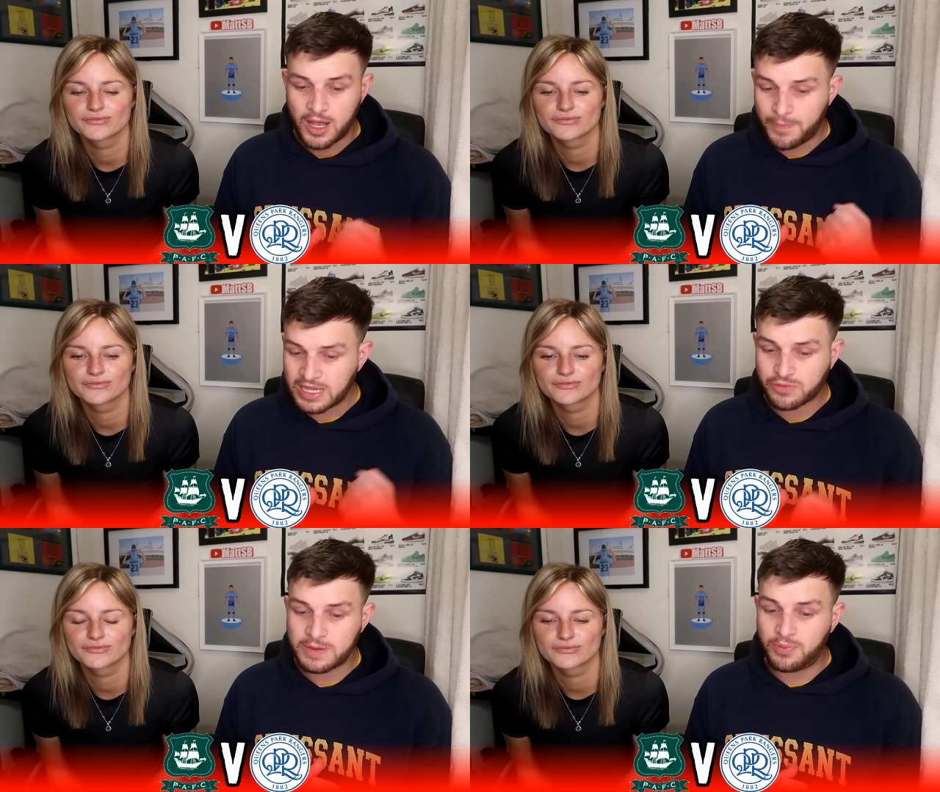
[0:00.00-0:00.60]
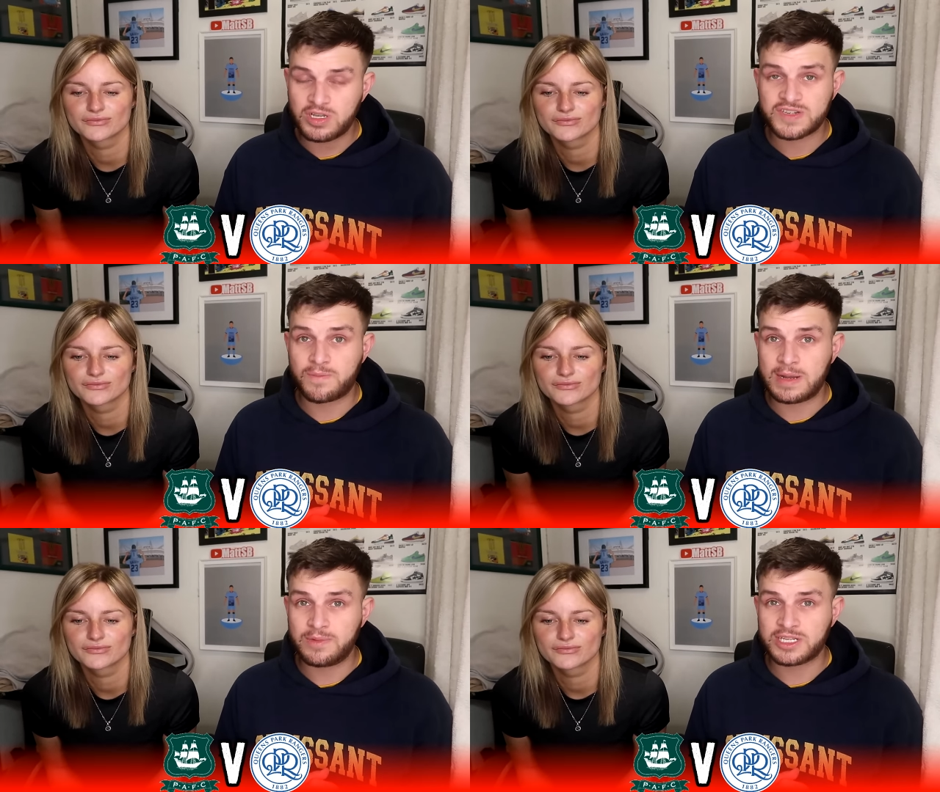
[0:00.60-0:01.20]
Speaker 1: A big 3 points
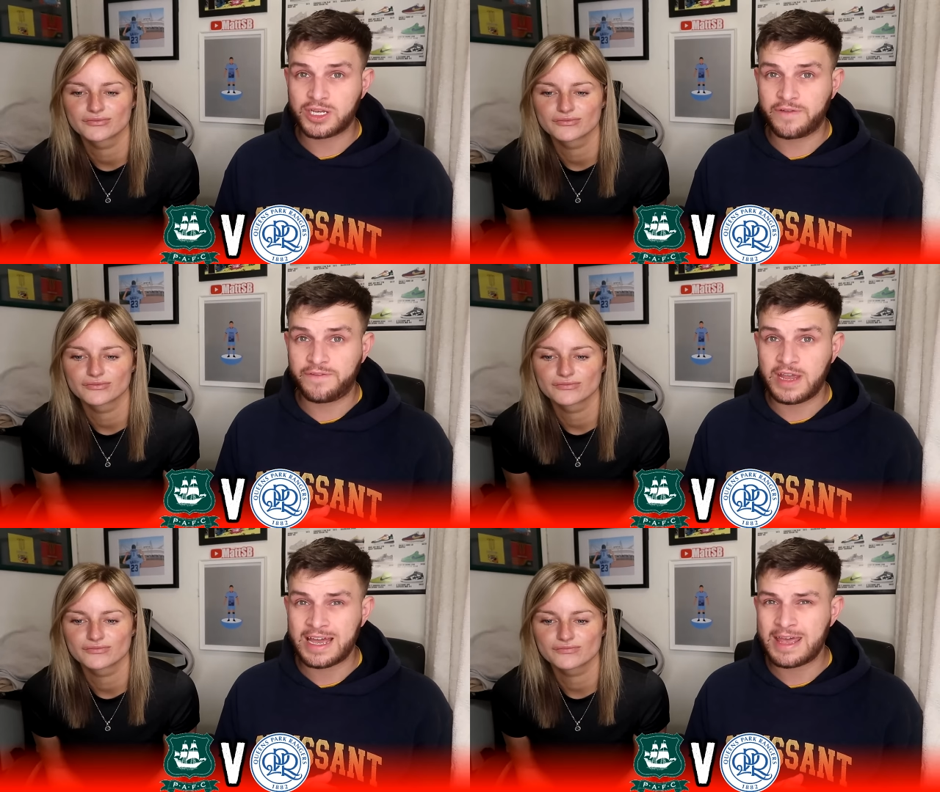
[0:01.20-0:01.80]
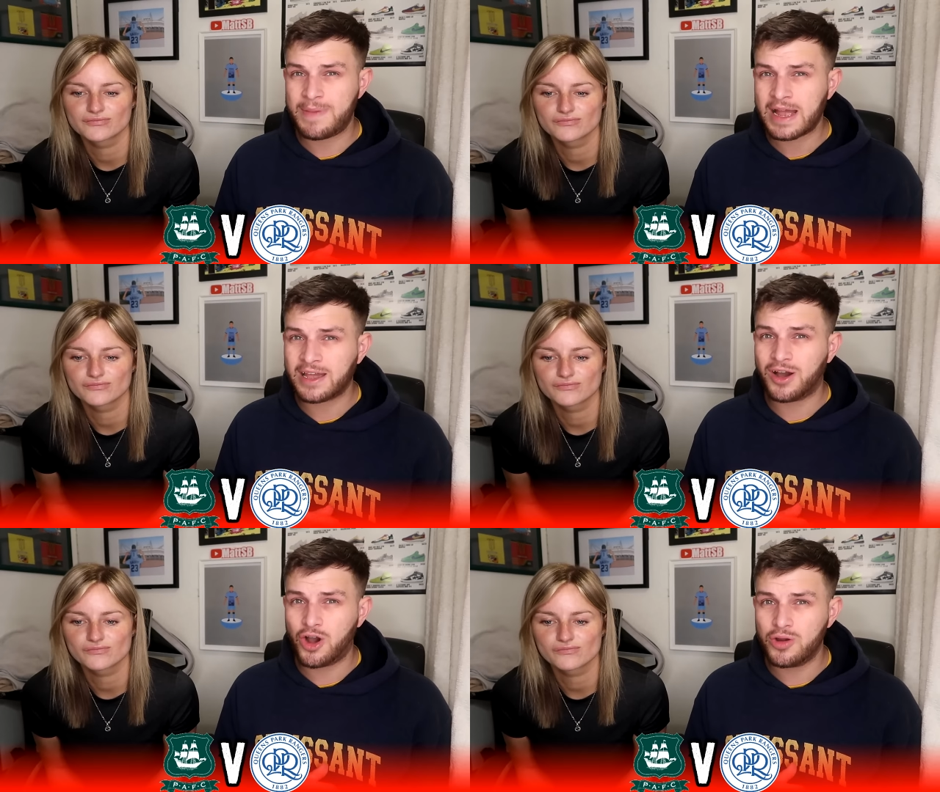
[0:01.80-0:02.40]
for Plymouth, Sophie. And they're
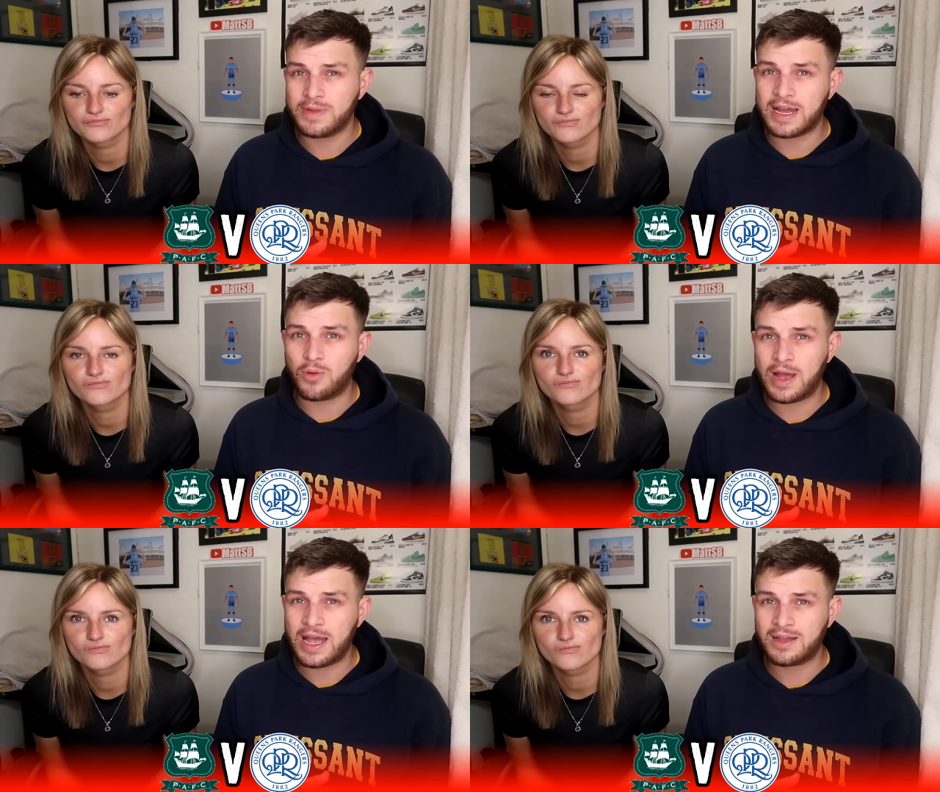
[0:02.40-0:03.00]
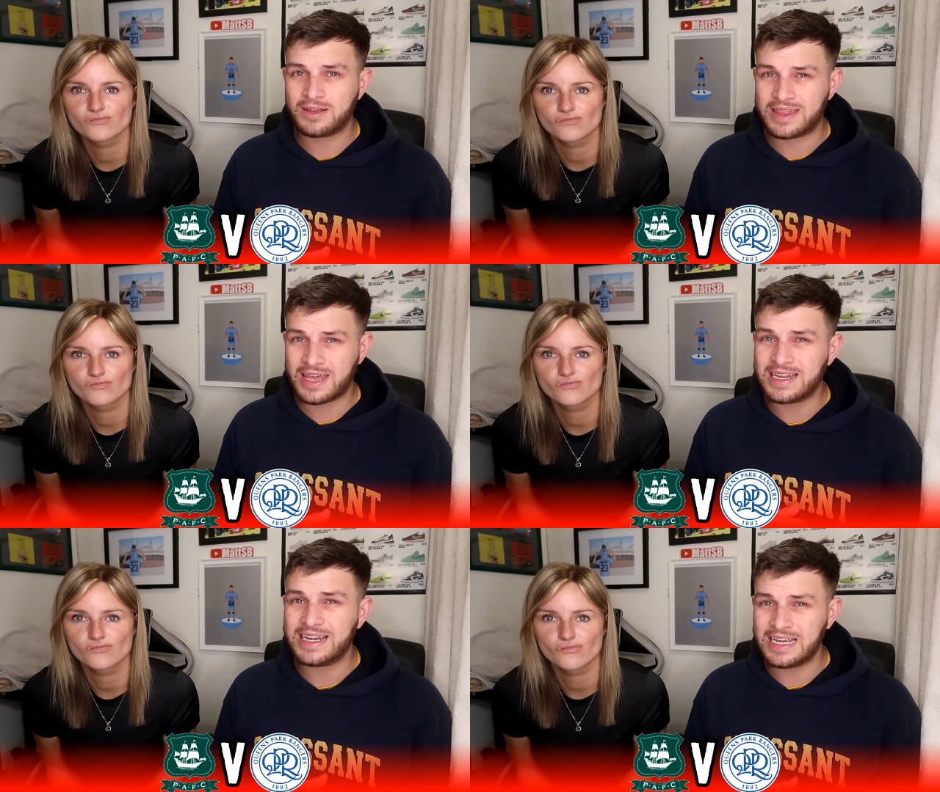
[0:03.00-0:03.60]
back at home now where
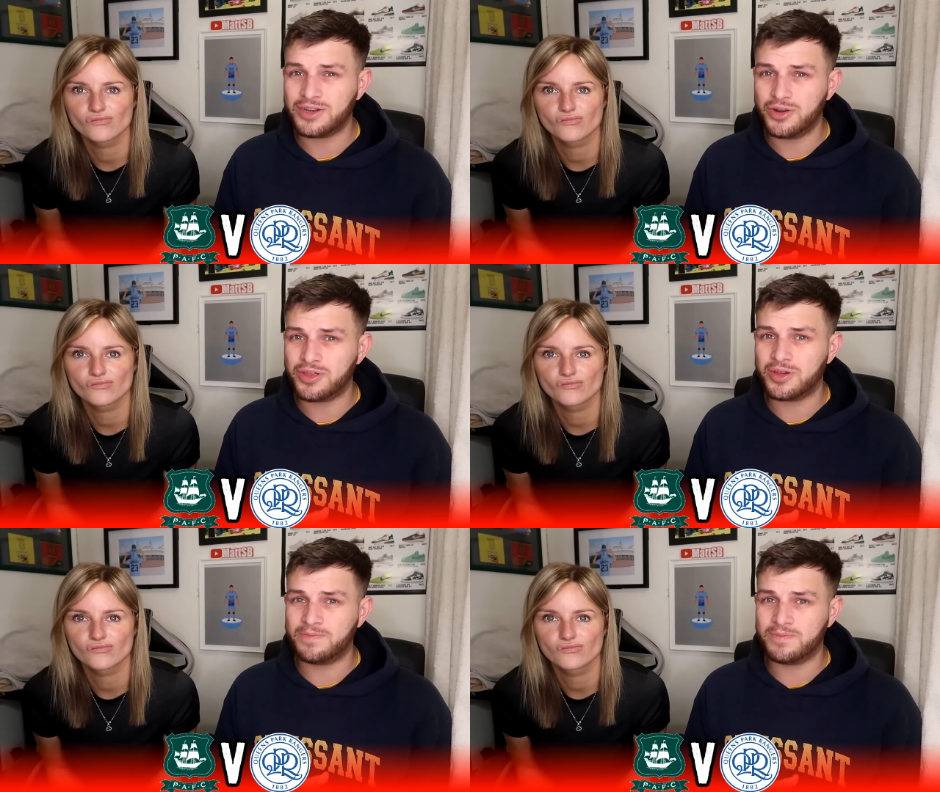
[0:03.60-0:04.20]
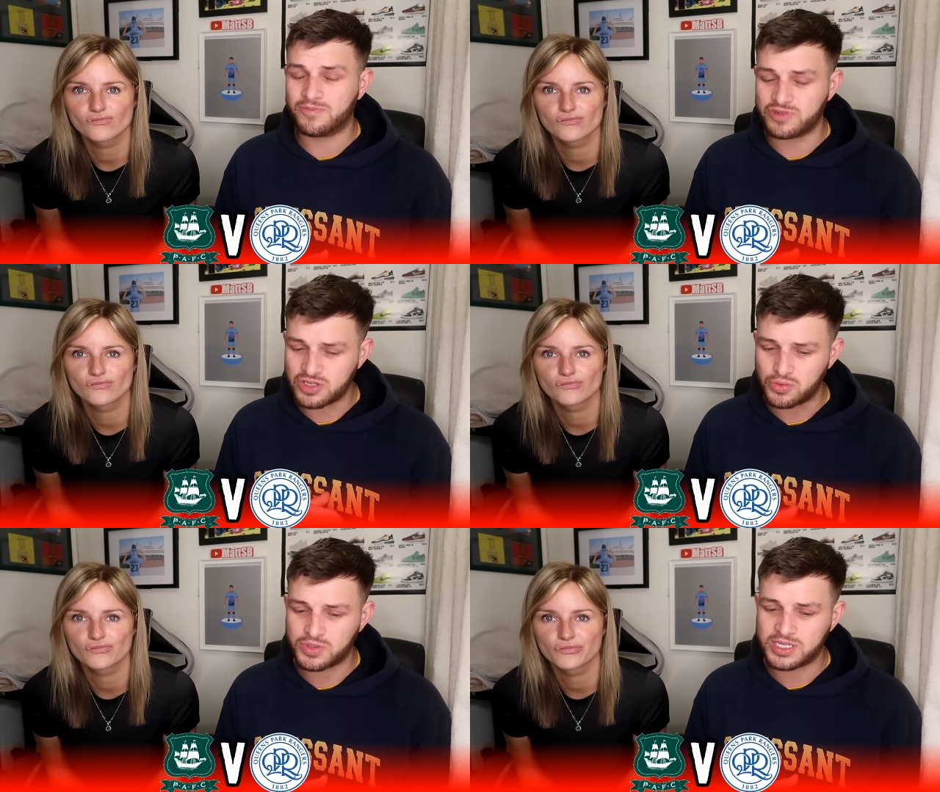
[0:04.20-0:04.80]
they need another
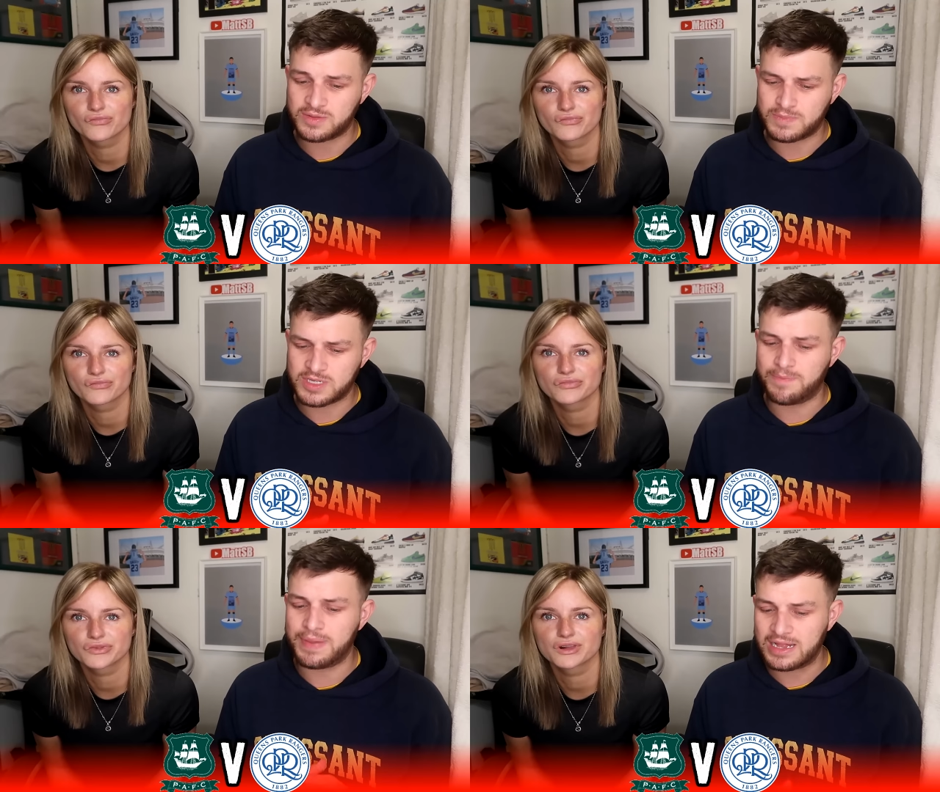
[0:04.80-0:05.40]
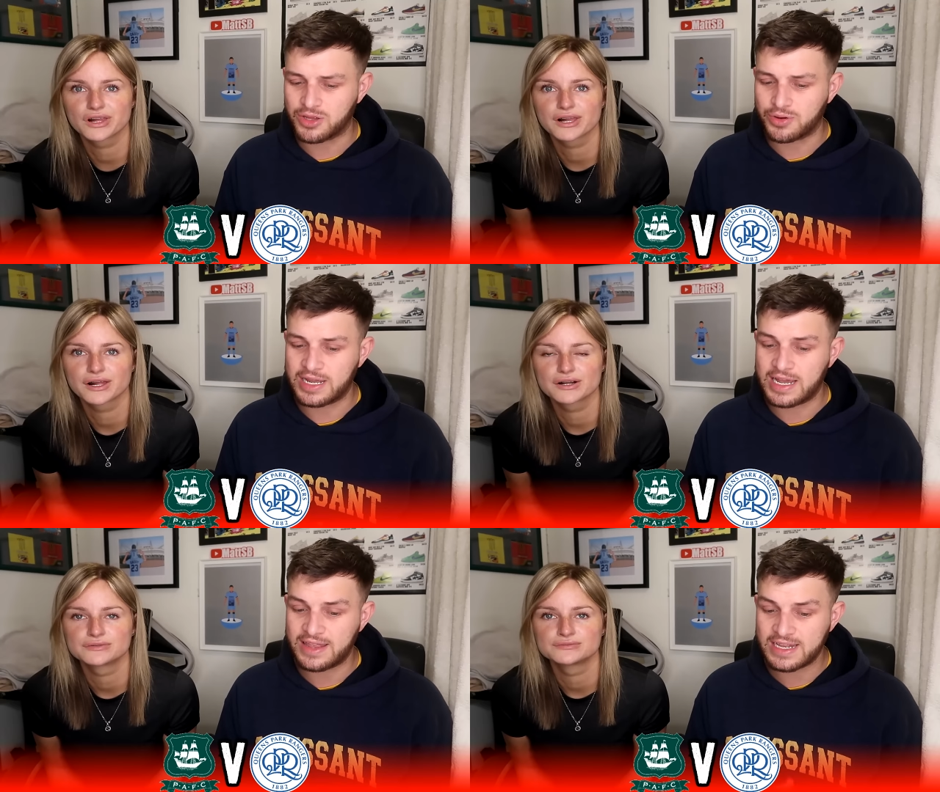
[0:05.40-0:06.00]
result to build
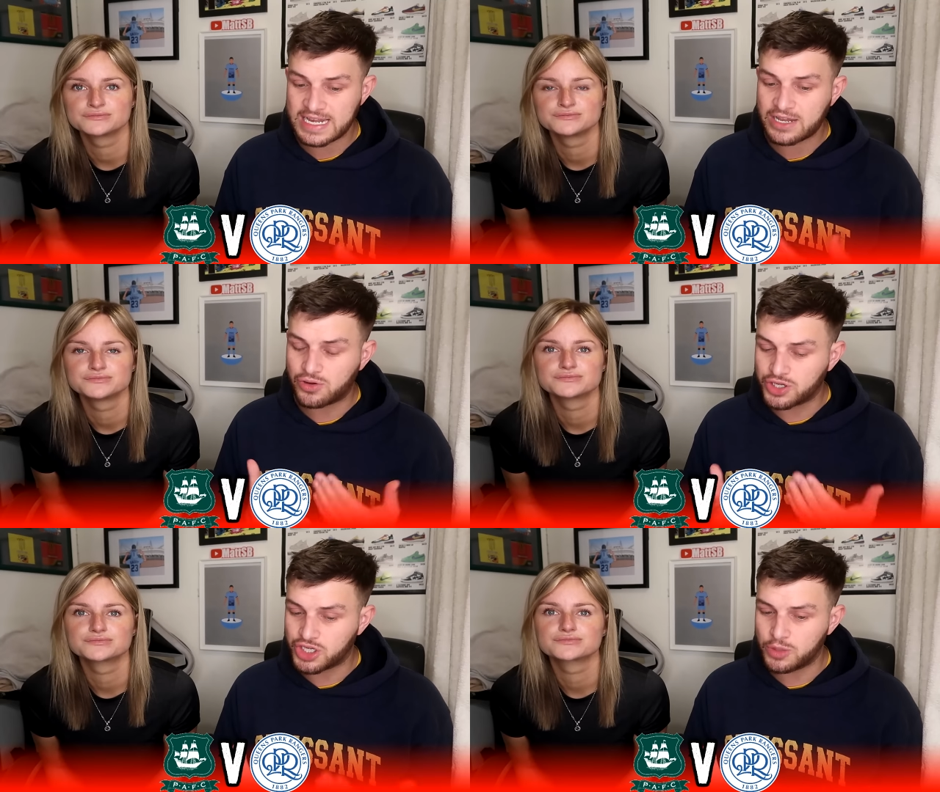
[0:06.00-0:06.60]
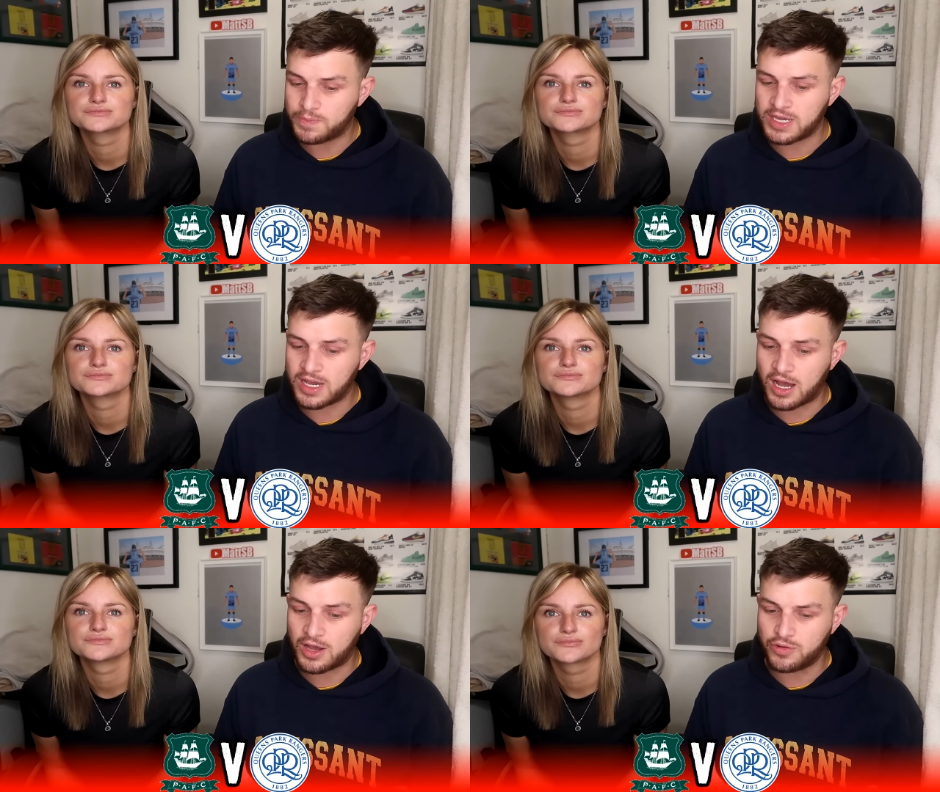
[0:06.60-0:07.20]
on it. And they take on QPR,